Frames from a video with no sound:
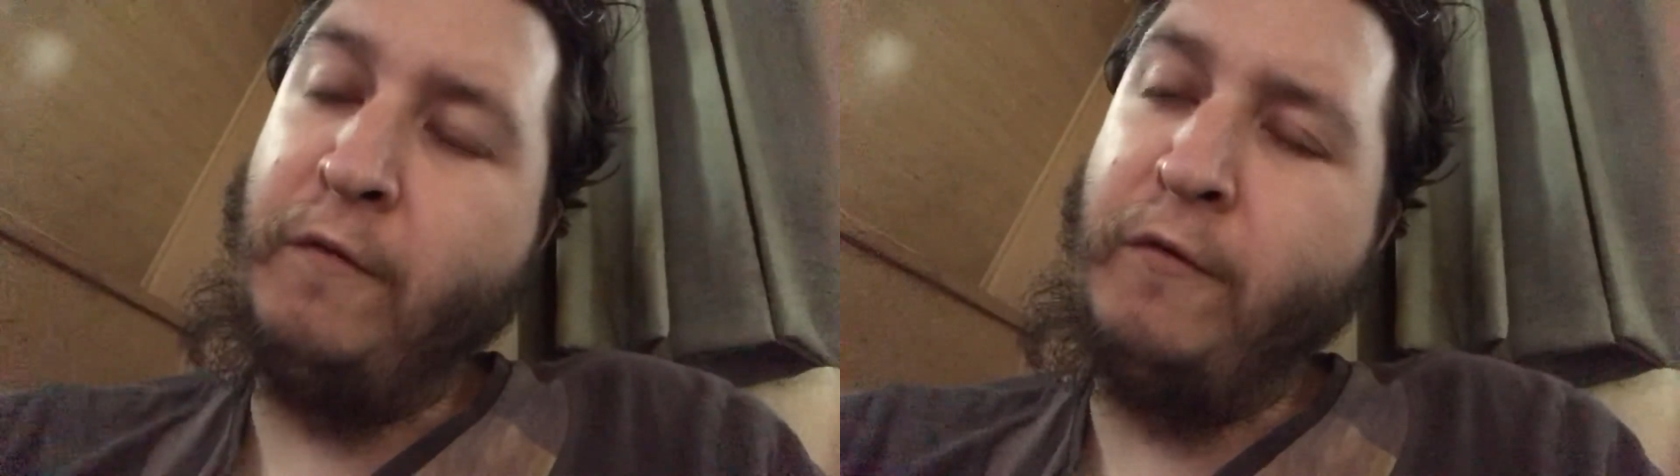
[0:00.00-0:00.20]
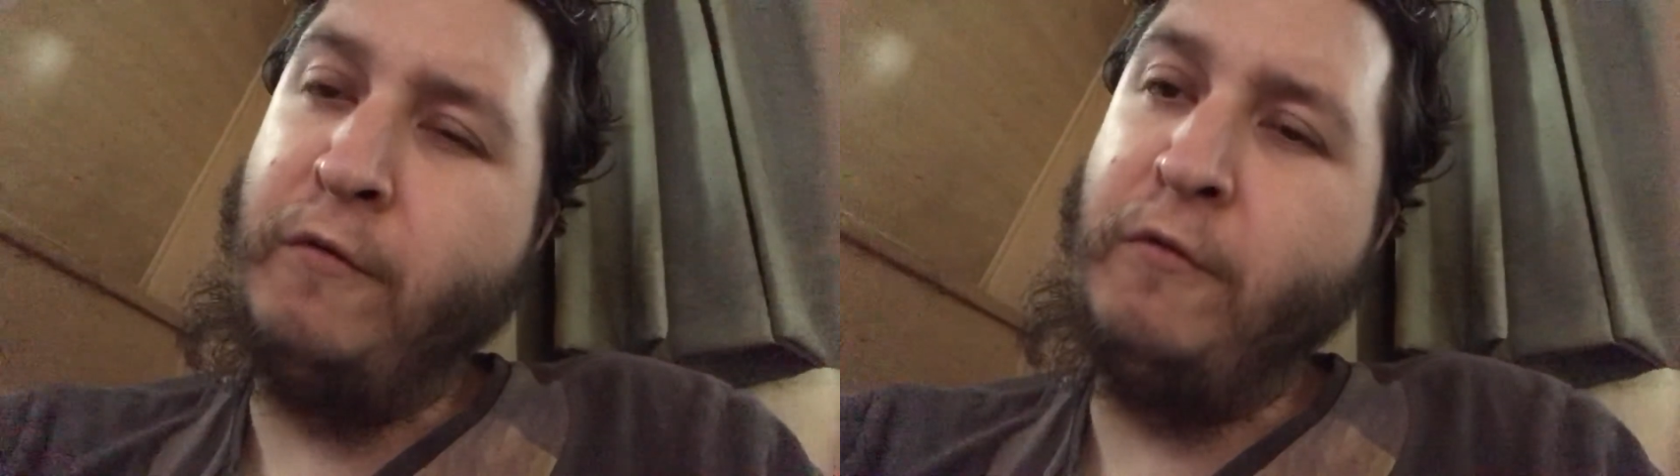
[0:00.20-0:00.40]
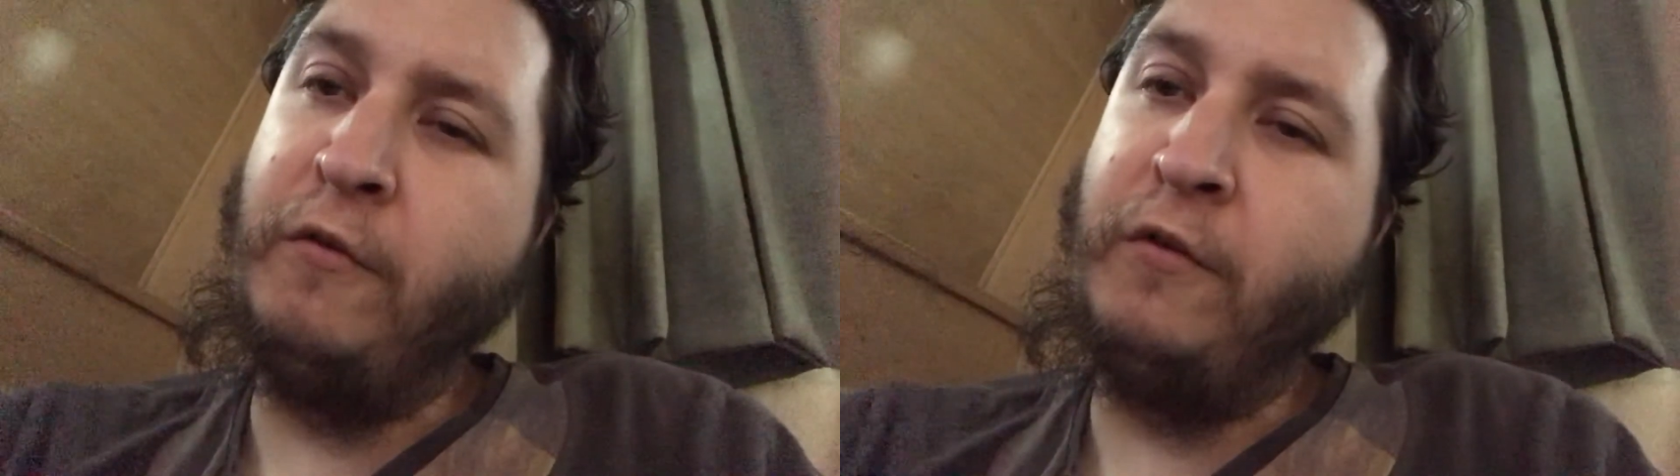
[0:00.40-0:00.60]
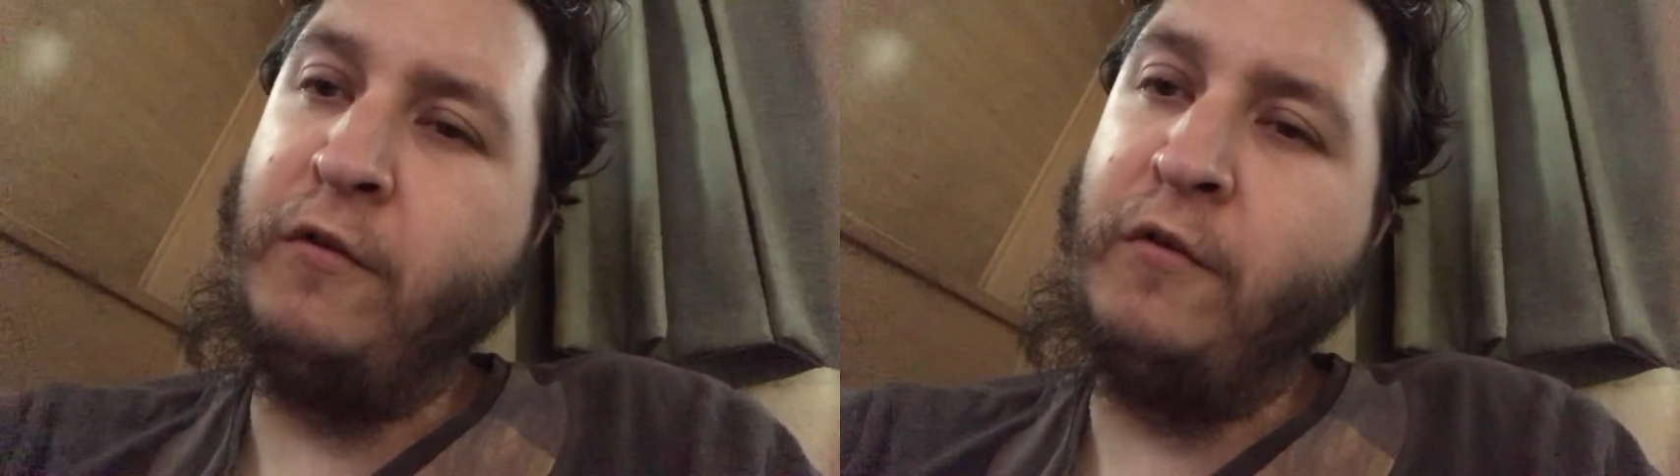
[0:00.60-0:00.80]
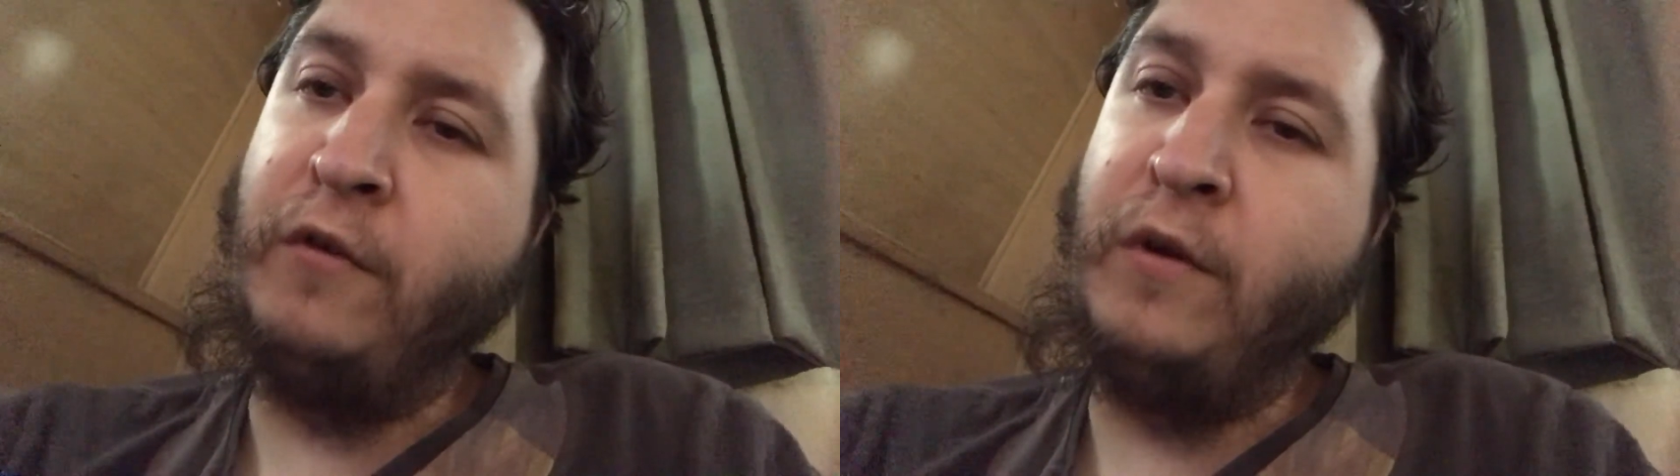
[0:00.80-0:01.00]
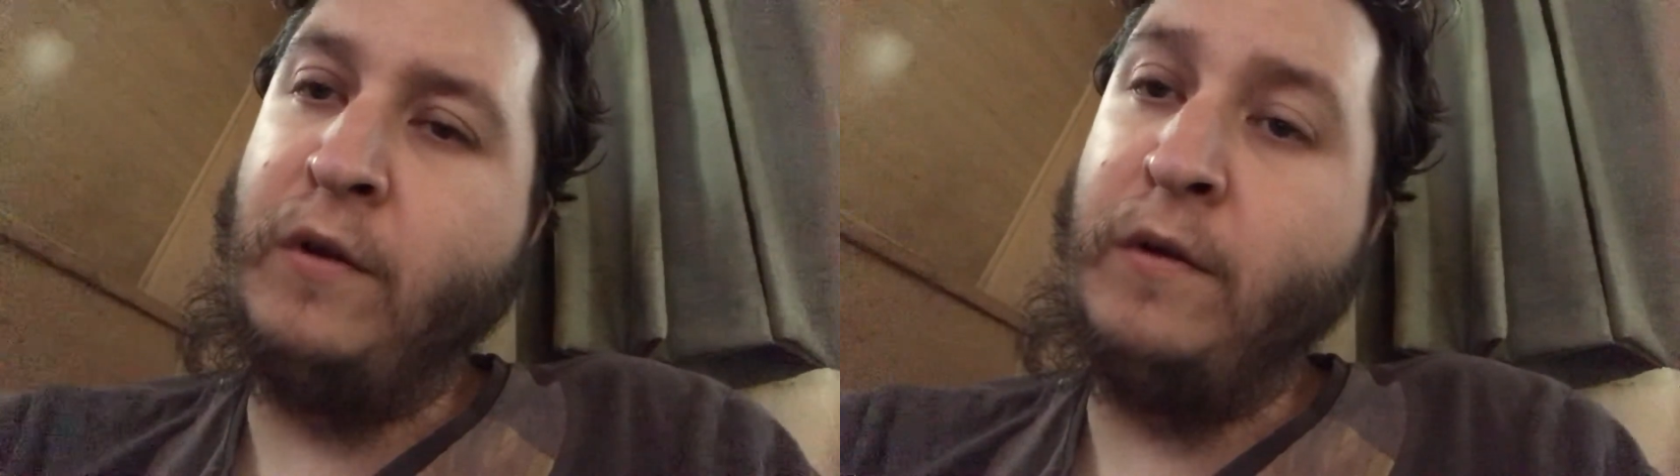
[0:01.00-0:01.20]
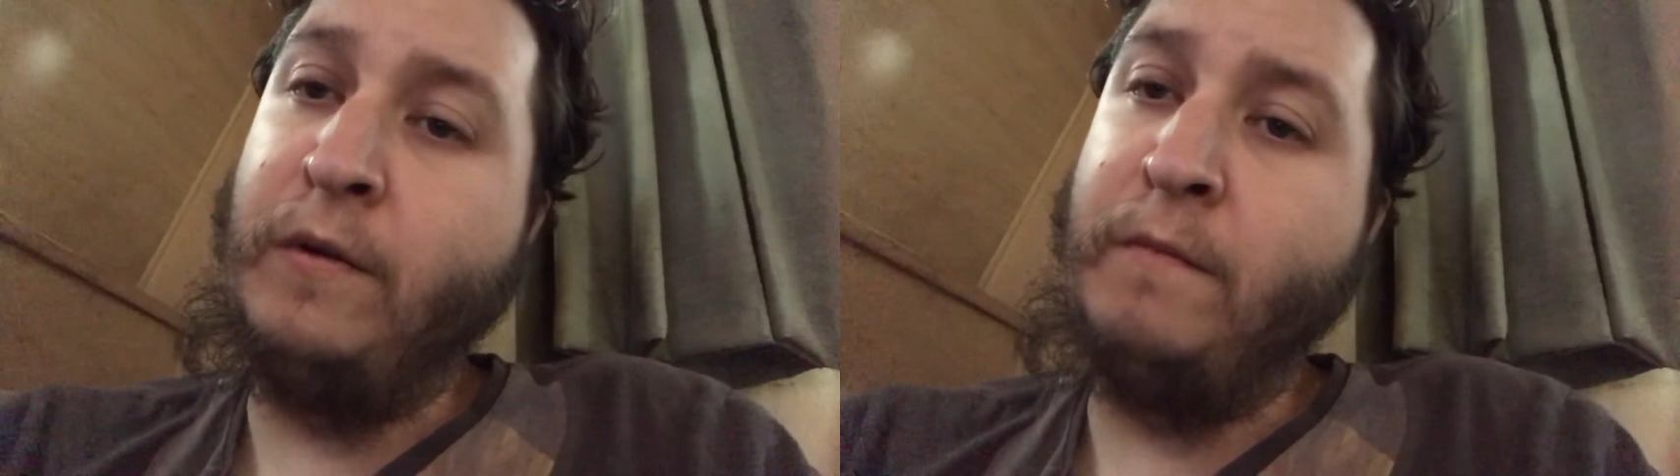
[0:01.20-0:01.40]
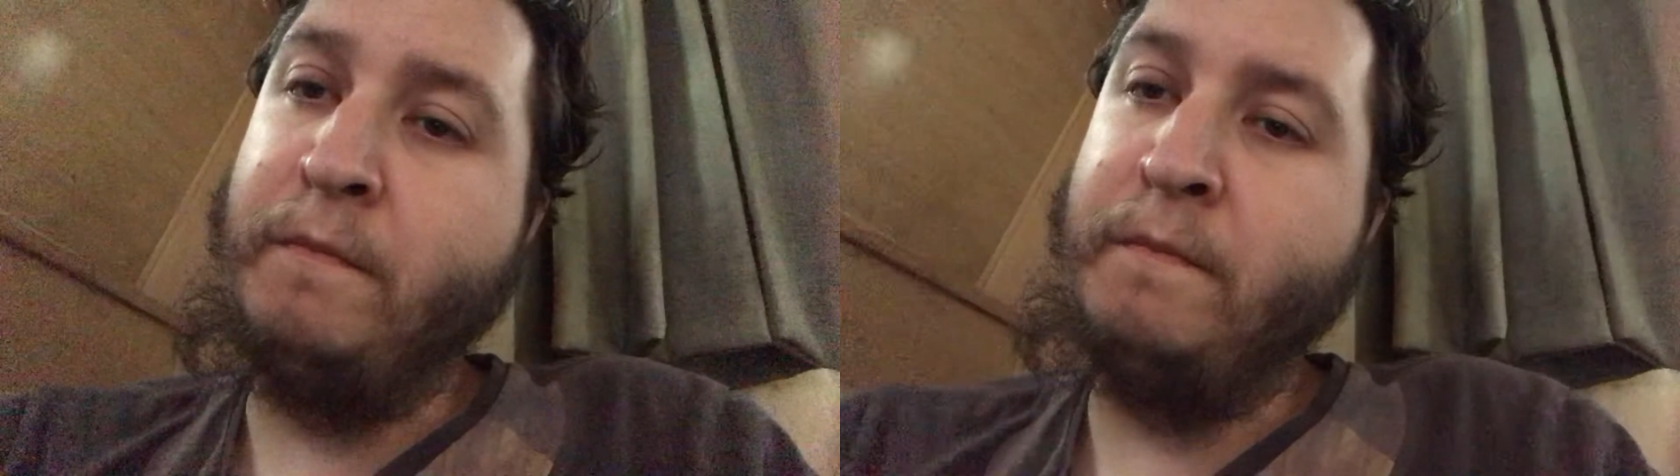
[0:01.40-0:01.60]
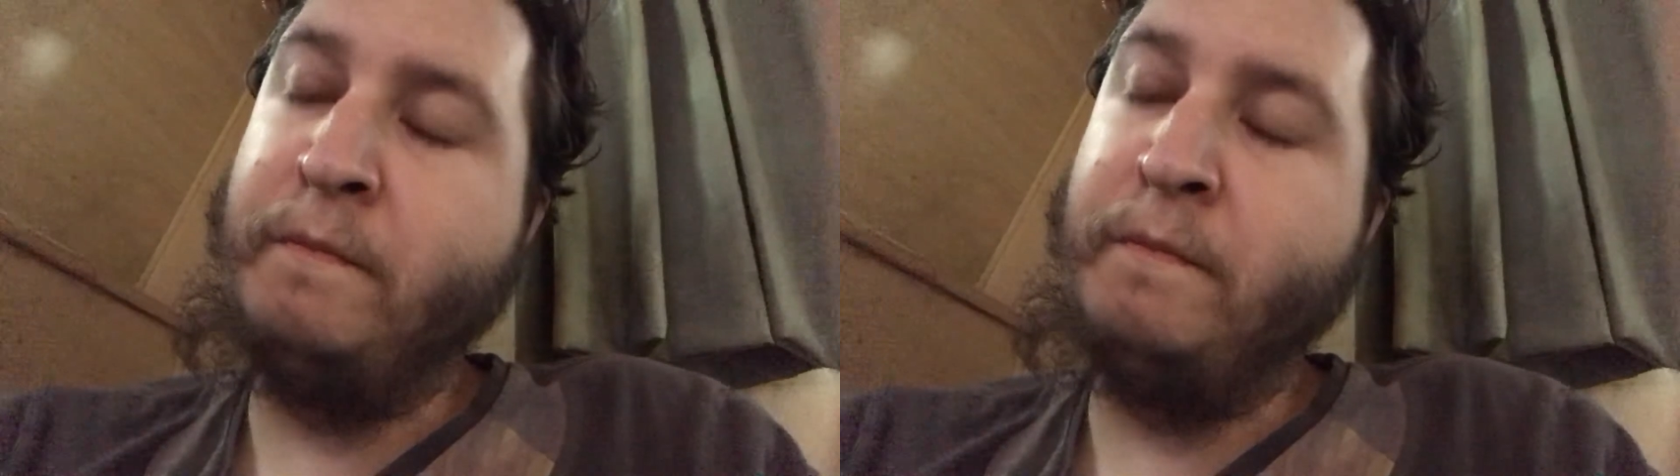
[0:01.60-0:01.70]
of course, um,